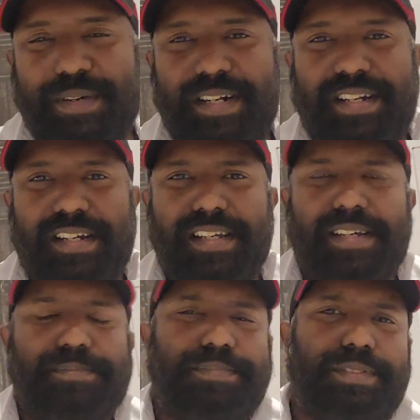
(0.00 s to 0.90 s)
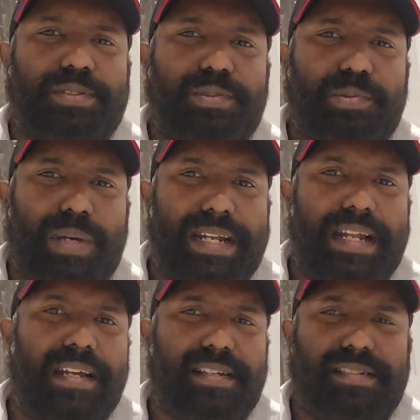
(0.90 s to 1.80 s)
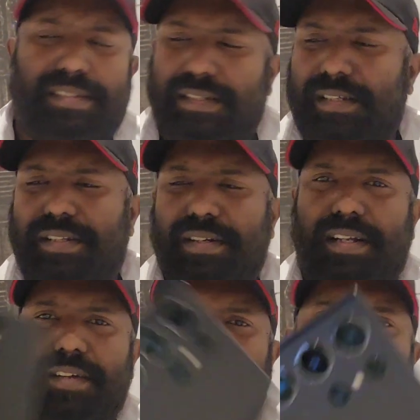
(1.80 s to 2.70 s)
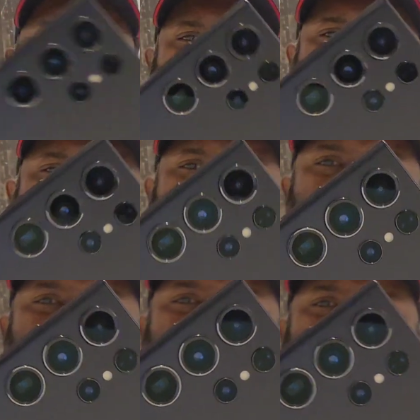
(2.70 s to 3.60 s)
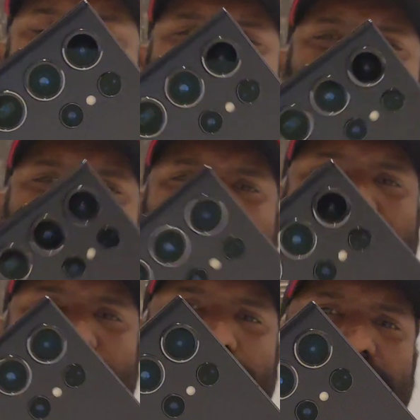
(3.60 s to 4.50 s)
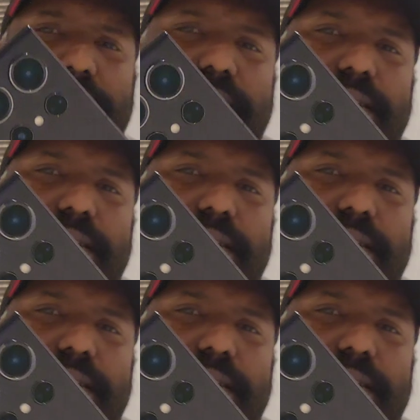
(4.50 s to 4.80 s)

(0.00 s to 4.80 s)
But yeah, so 1,34,500 for this one,